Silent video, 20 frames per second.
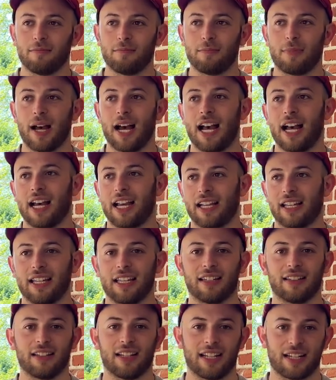bag
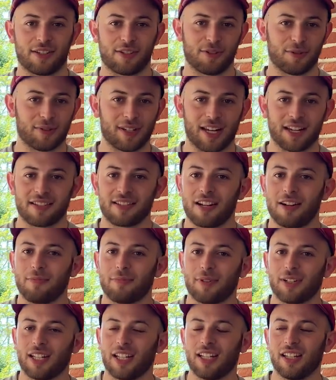and suitcase
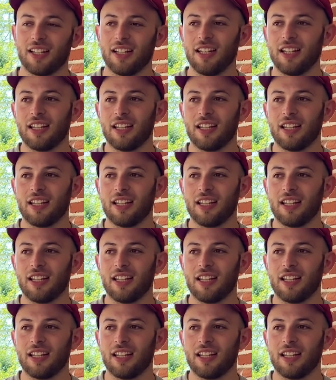company.